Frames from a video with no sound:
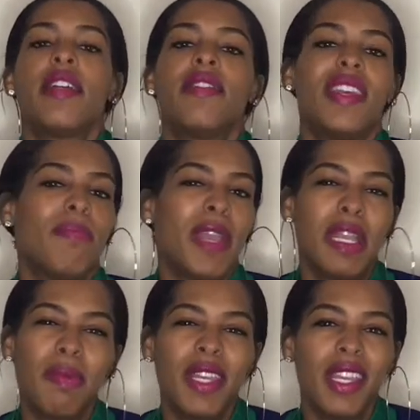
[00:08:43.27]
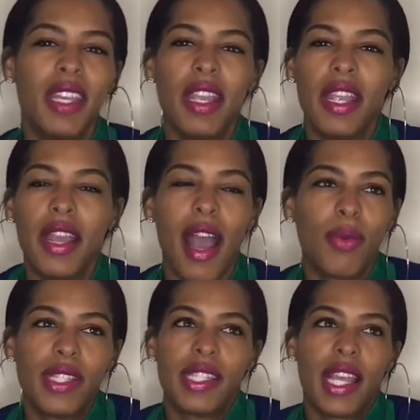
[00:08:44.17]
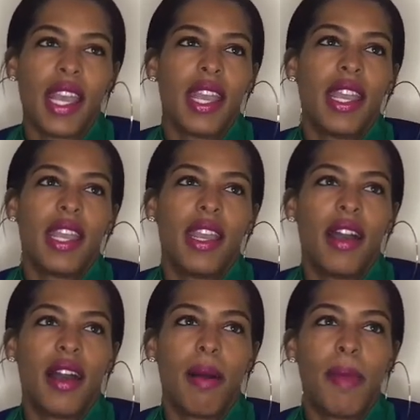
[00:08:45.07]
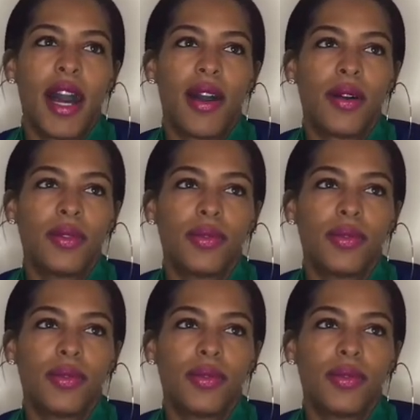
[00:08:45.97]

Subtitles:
Then maybe I would say about